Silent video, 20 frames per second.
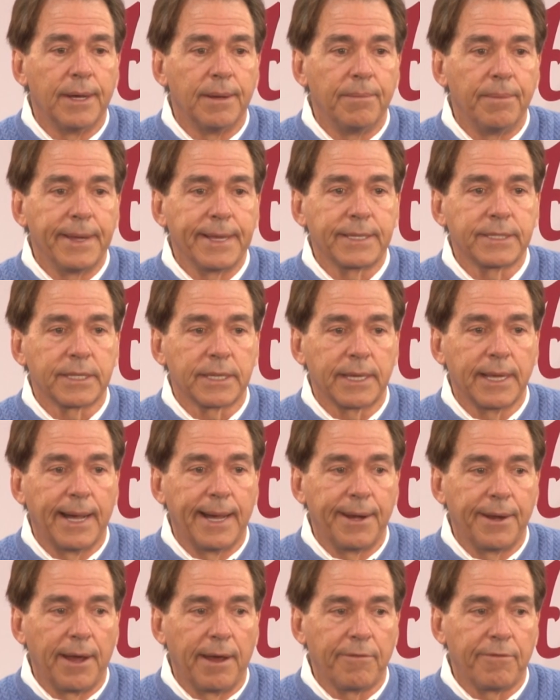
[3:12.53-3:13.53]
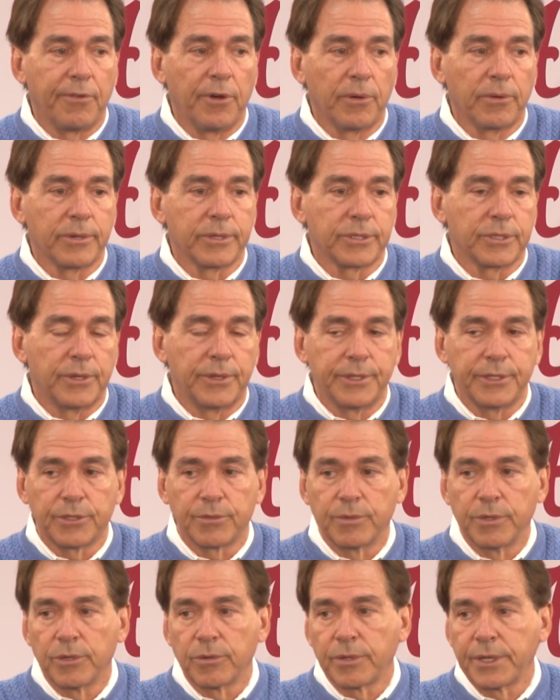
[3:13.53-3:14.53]
makes the guy not focus on his
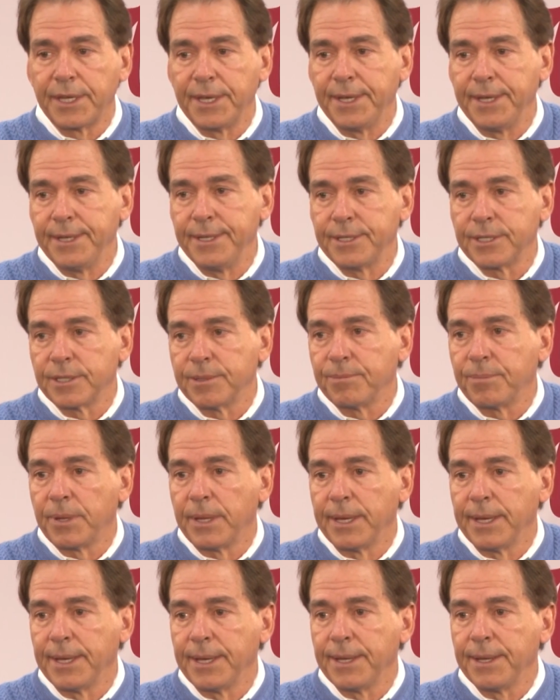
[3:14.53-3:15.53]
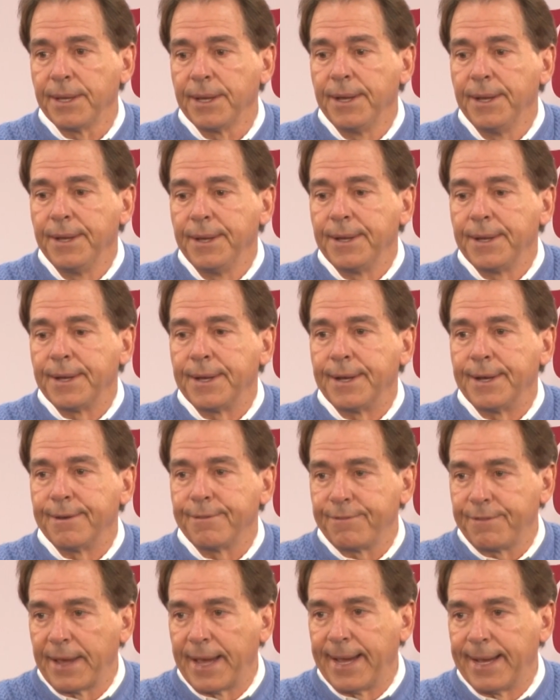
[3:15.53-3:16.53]
real keys and play
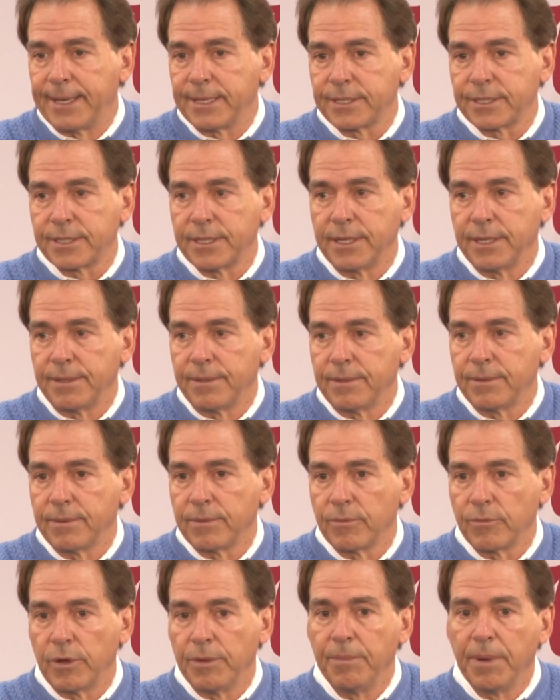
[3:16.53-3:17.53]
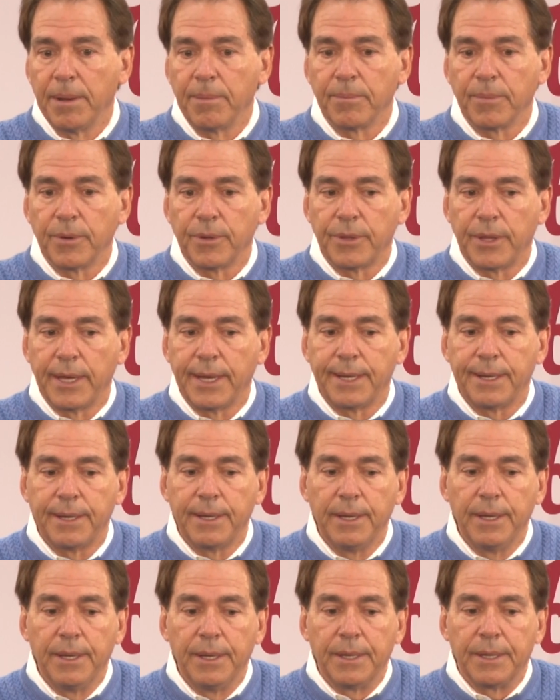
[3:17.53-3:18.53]
fast and remember that
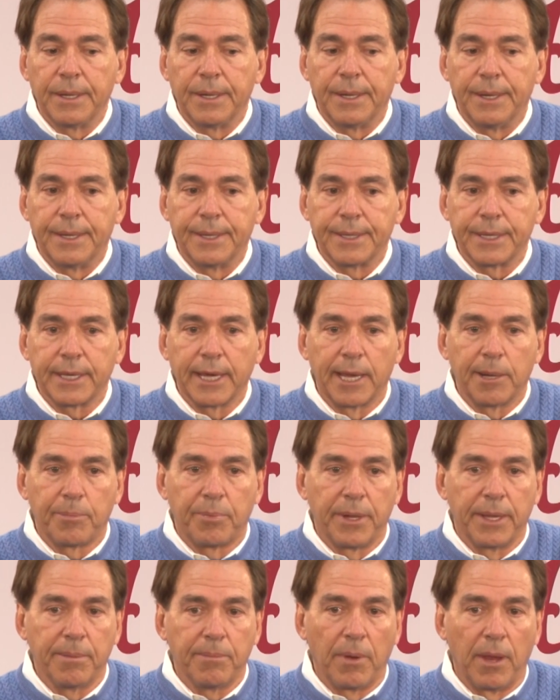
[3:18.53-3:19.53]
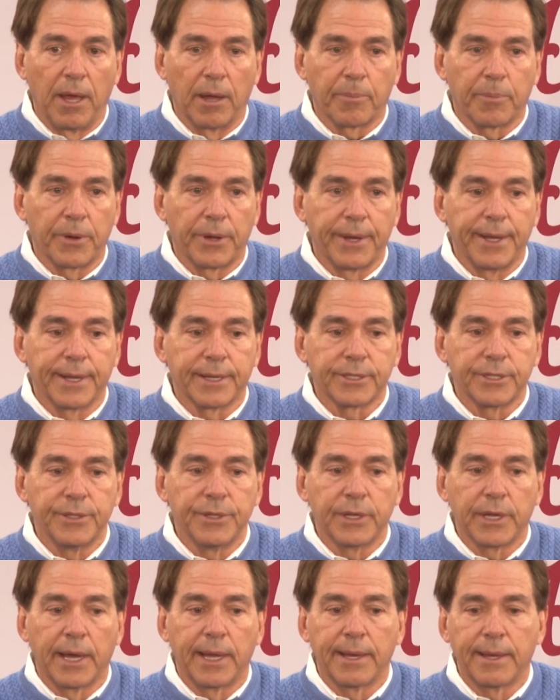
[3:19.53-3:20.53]
you got to play block protection,
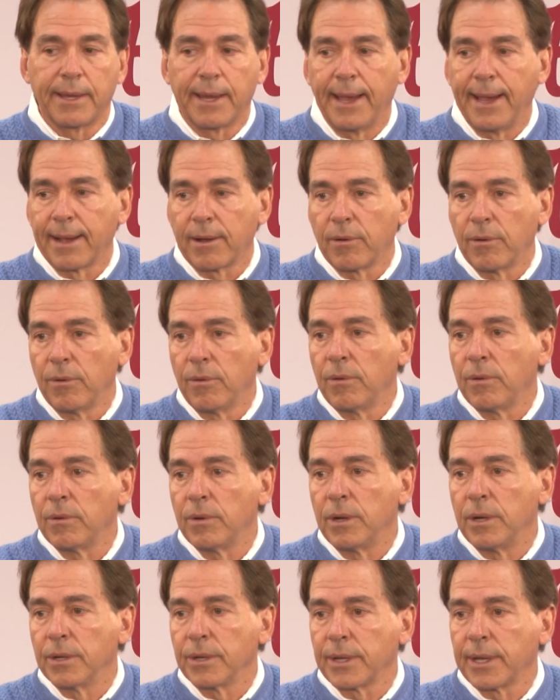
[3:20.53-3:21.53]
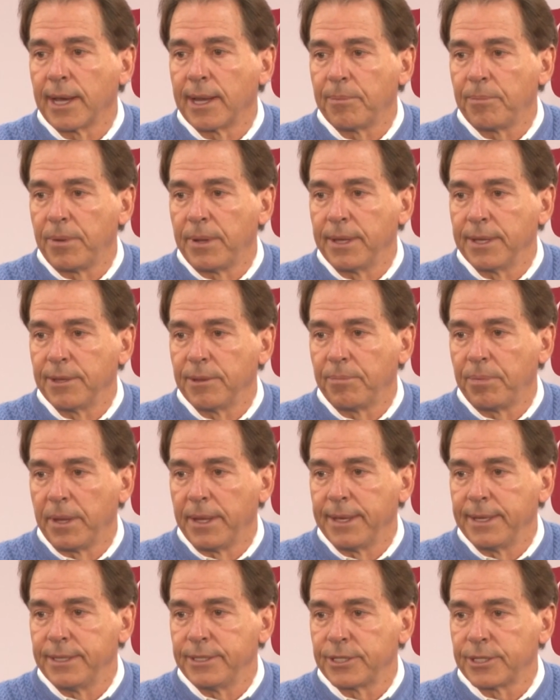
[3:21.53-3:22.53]
you got to tackle, you got to play the
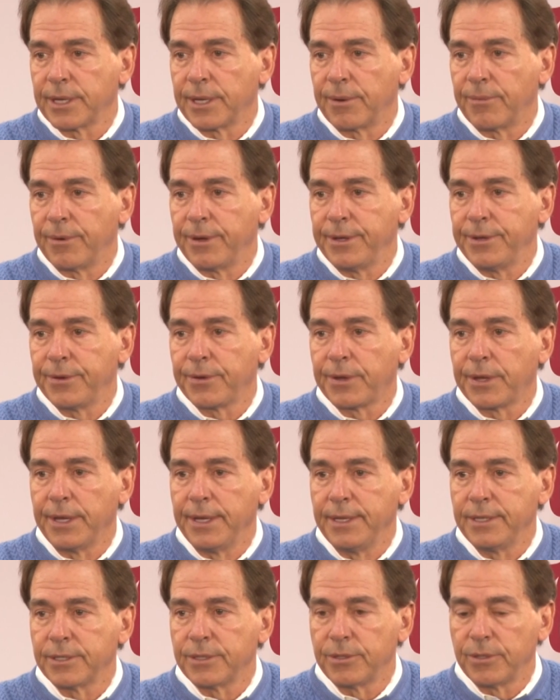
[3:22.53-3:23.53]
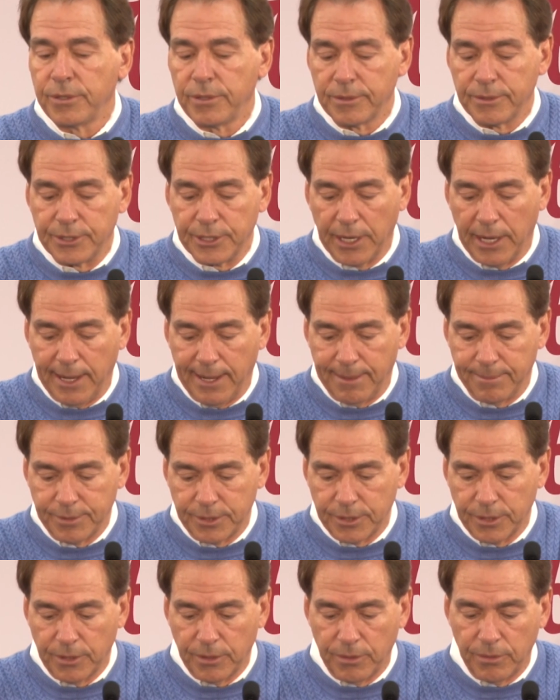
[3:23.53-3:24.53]
plays, you got to read your keys and do your job.
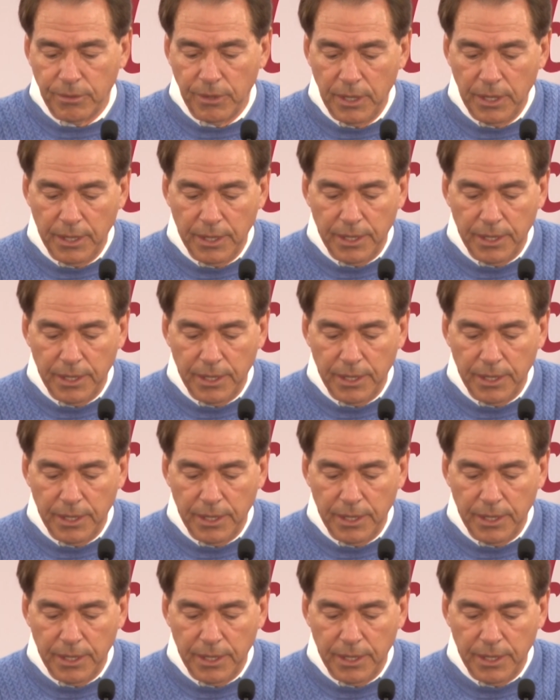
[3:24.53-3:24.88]
So